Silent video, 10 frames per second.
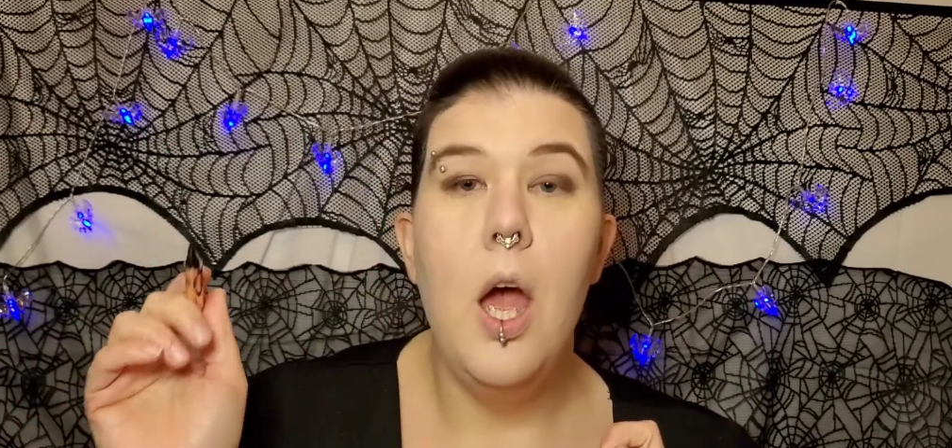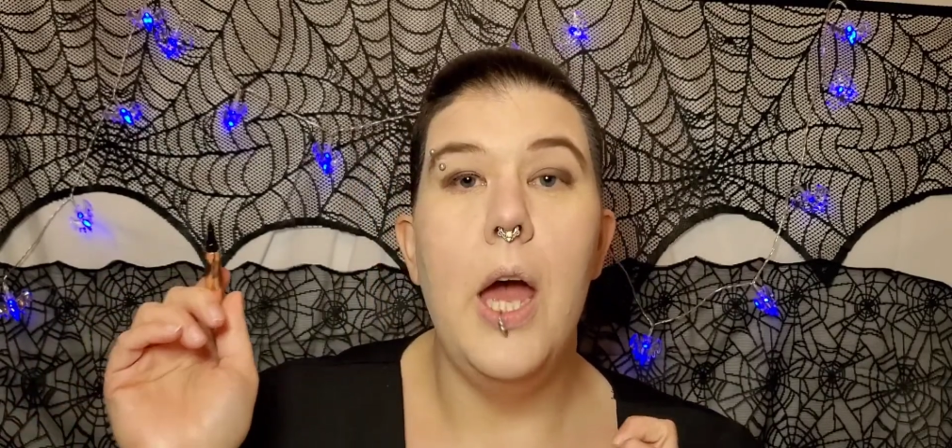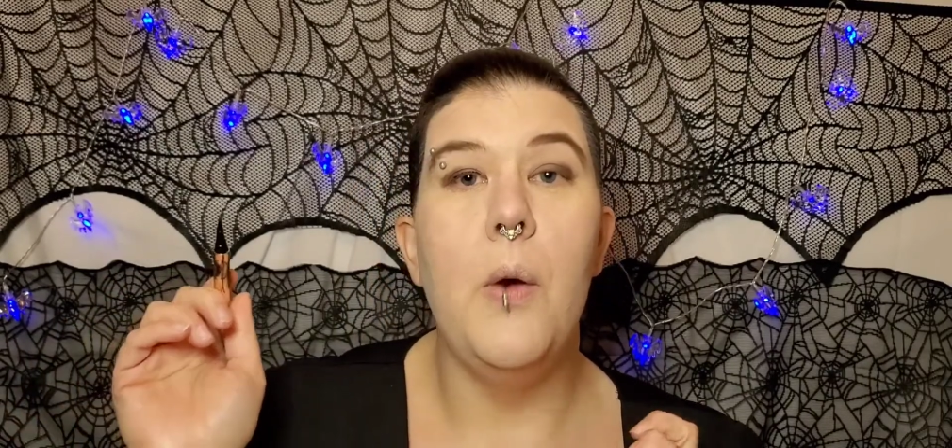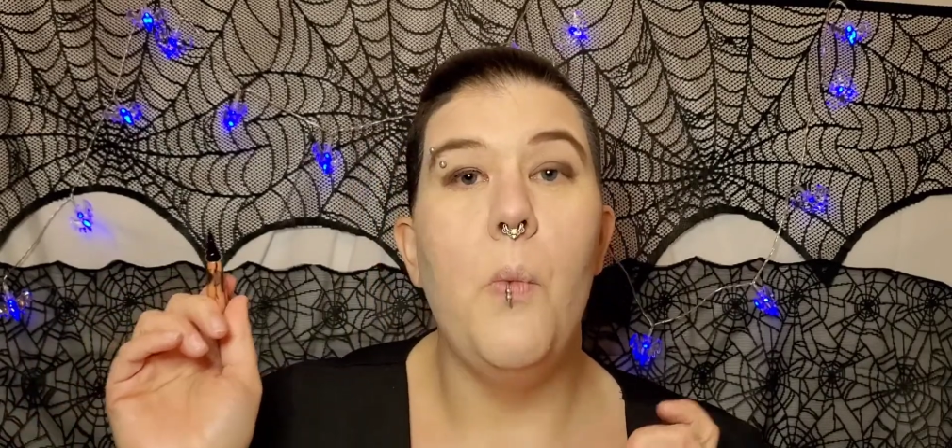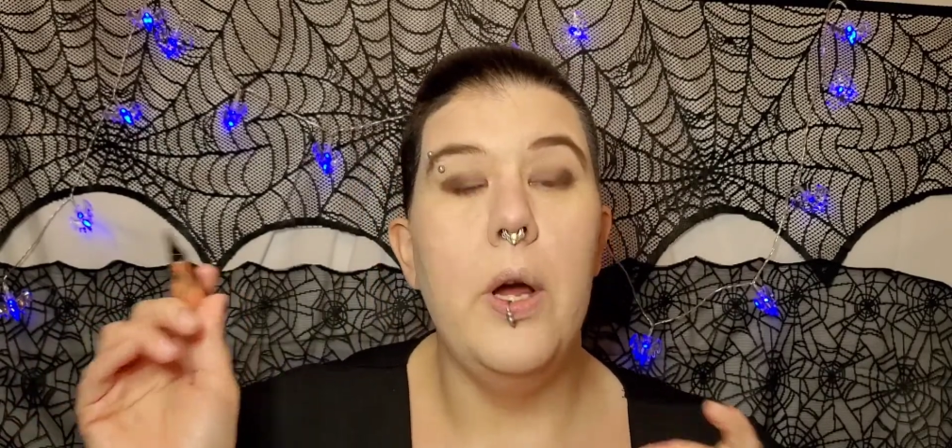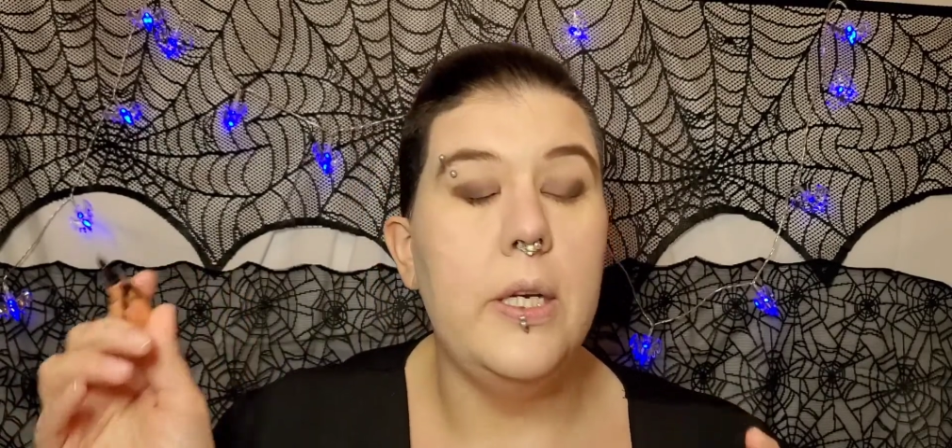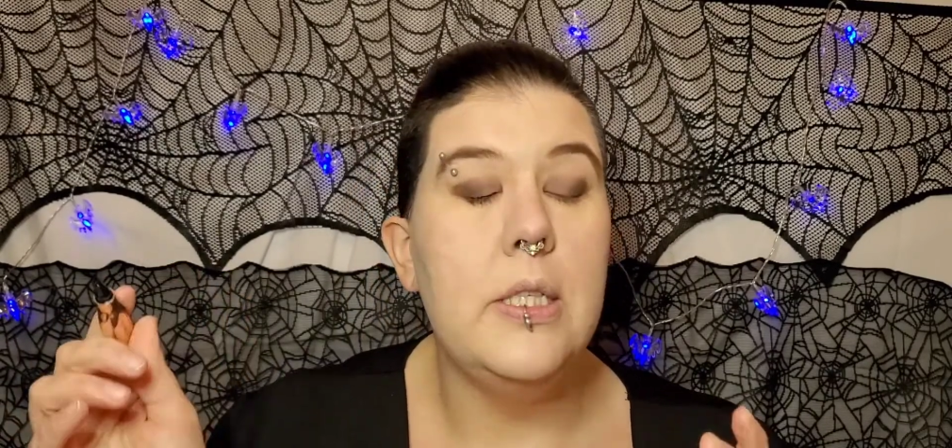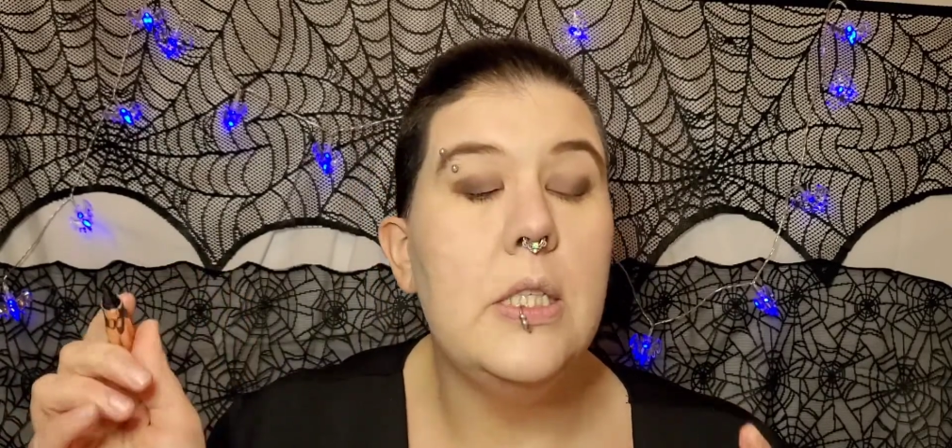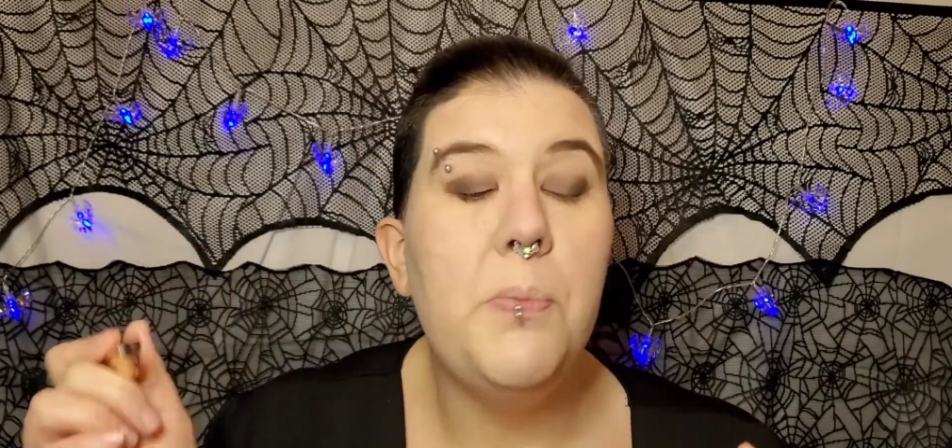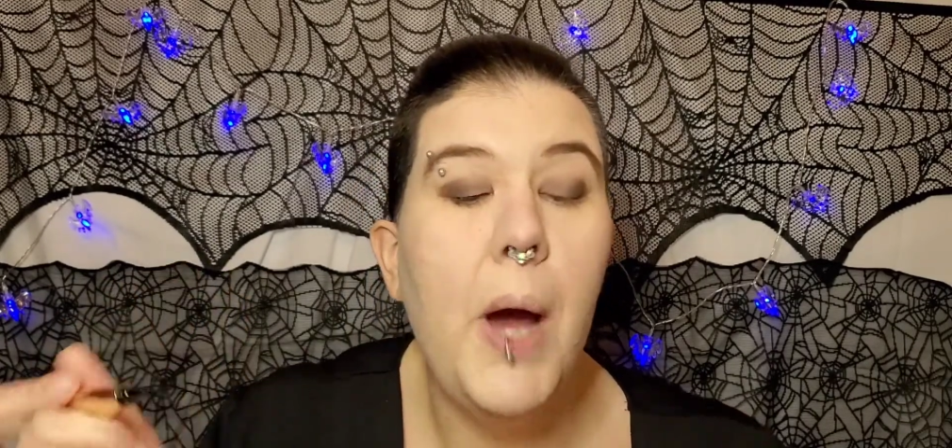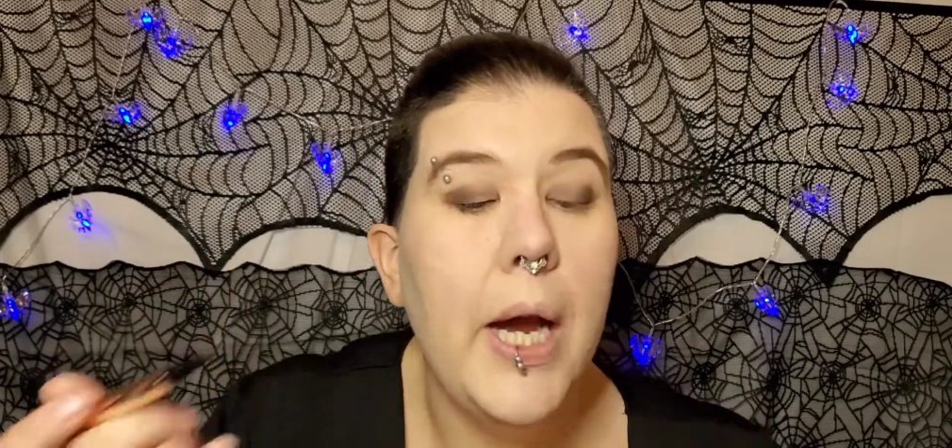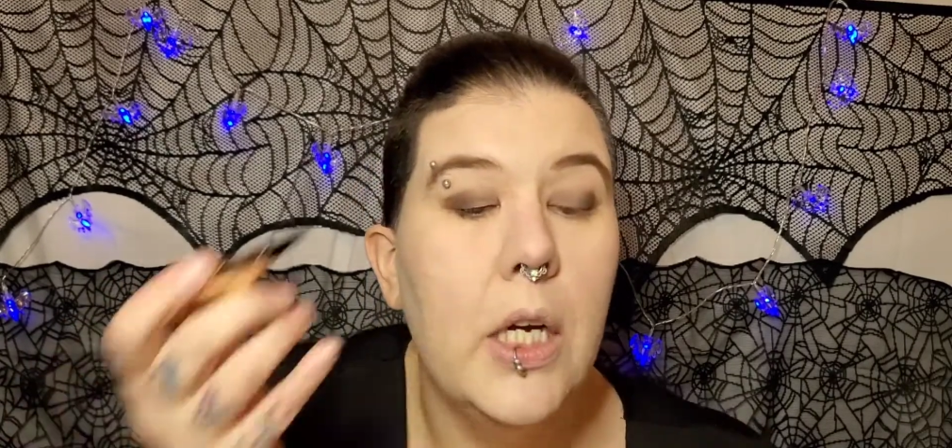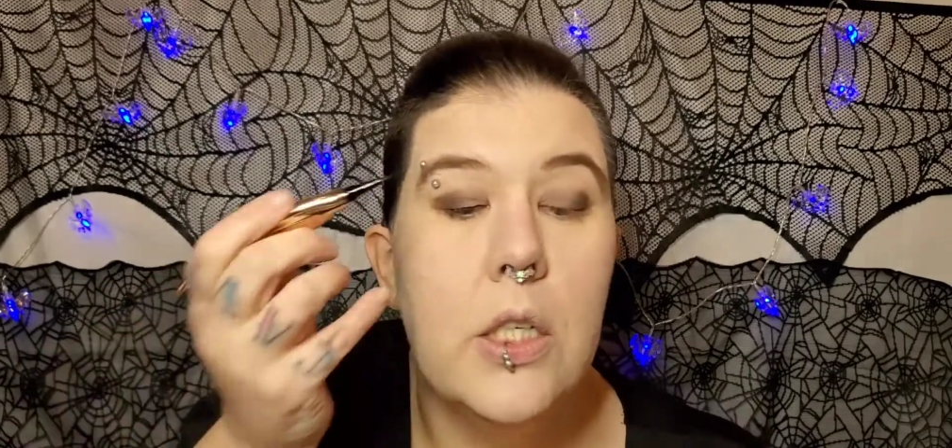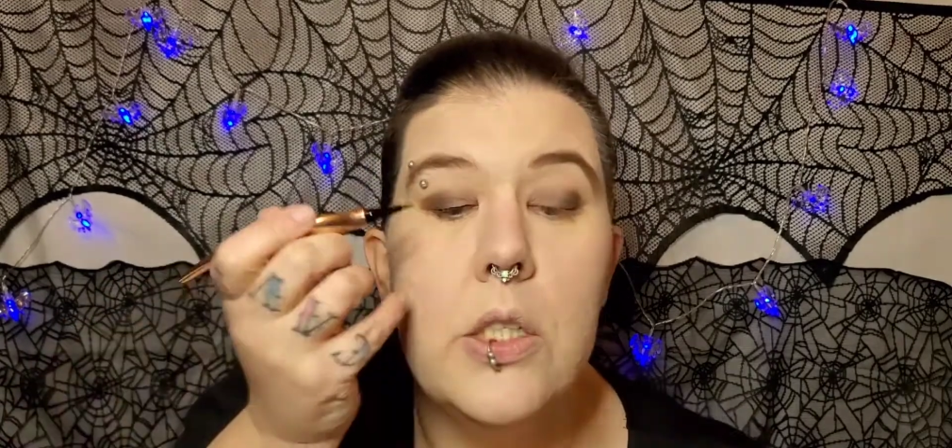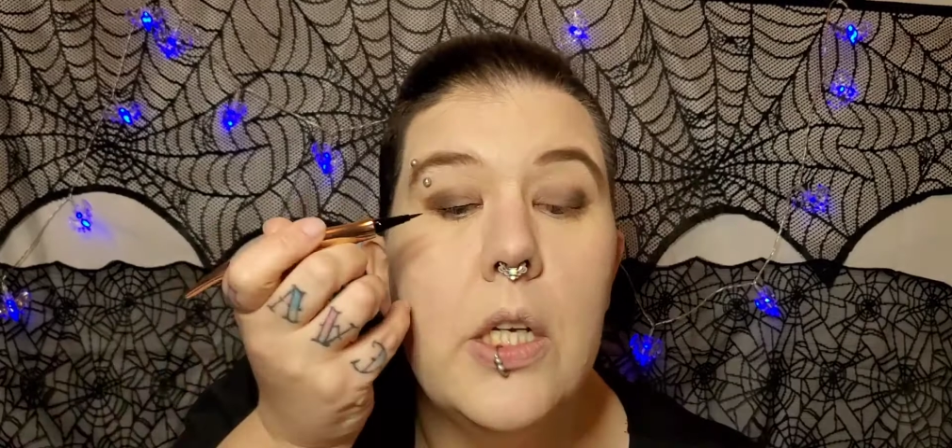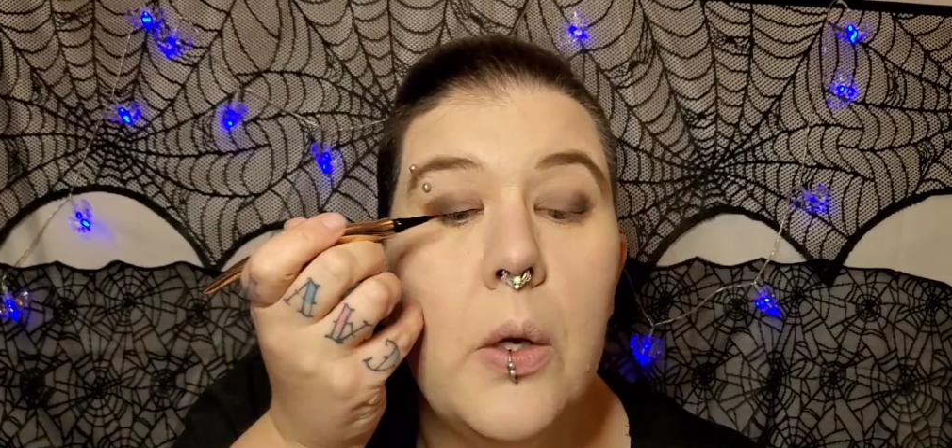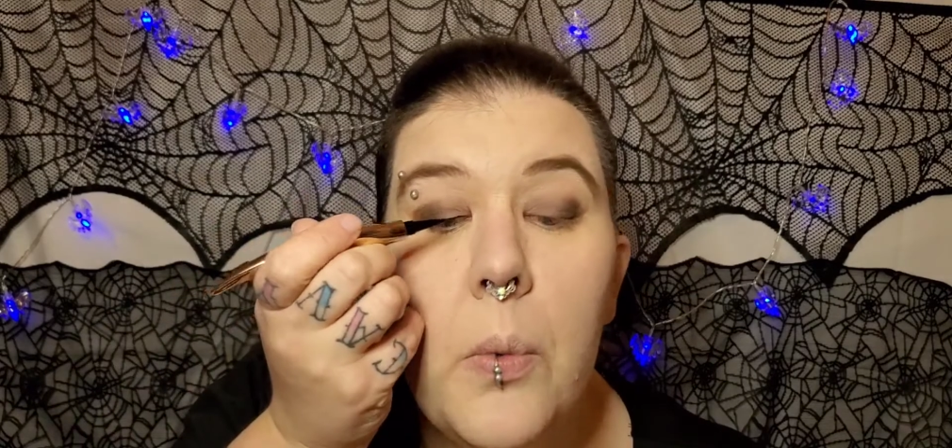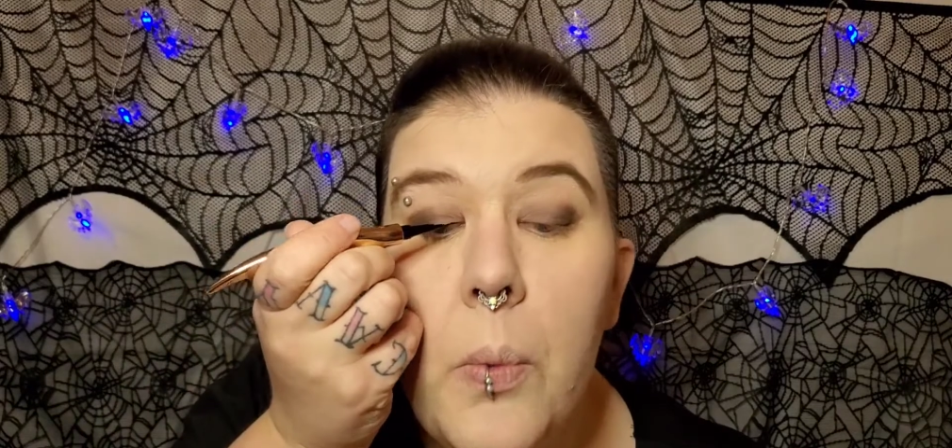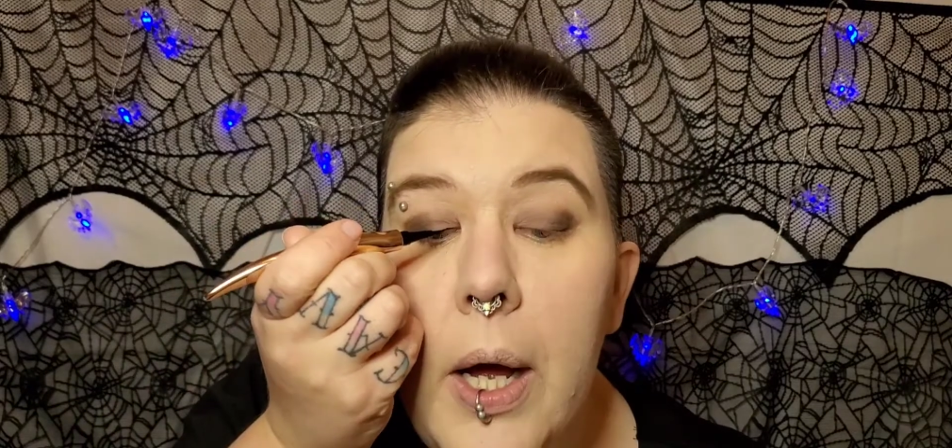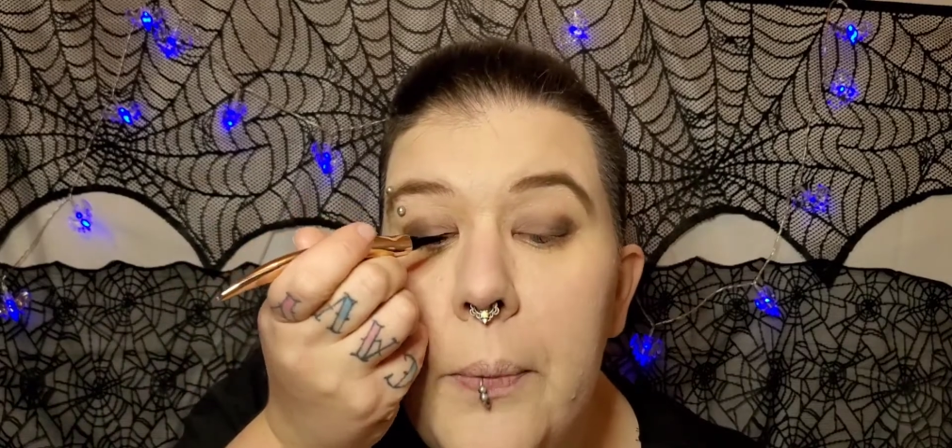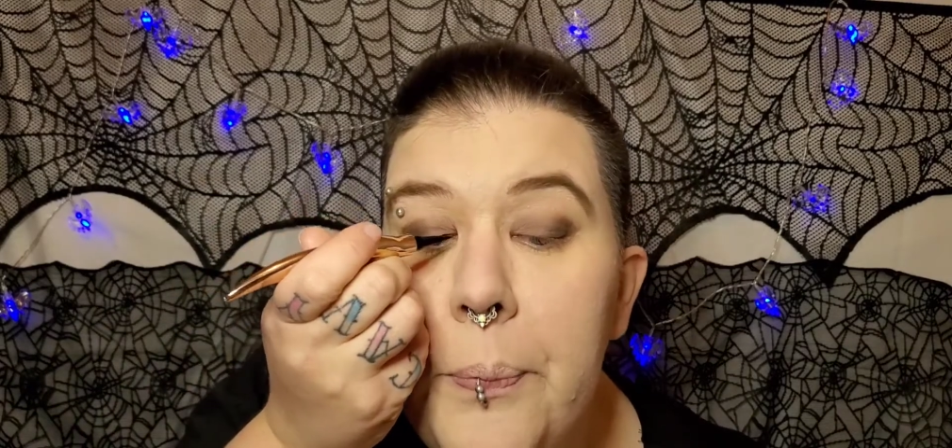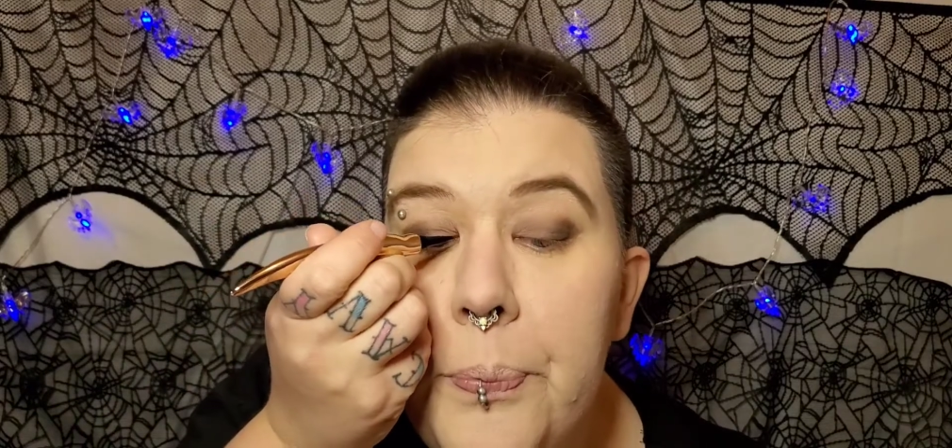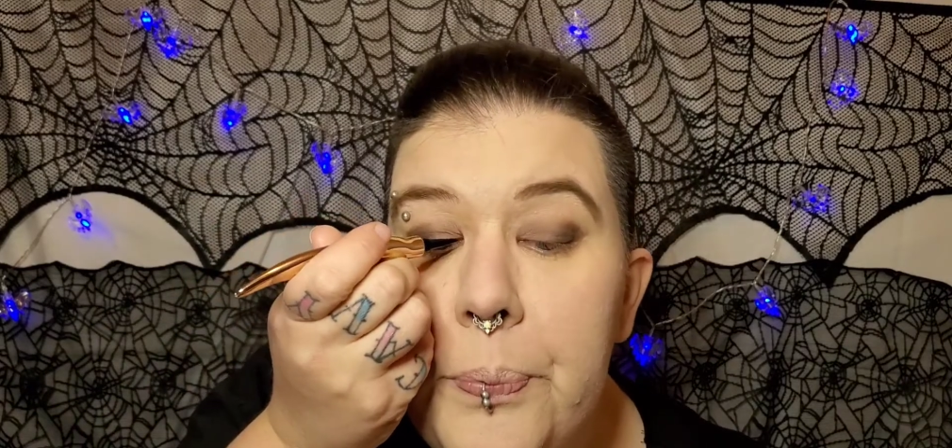and what inspires you? Well,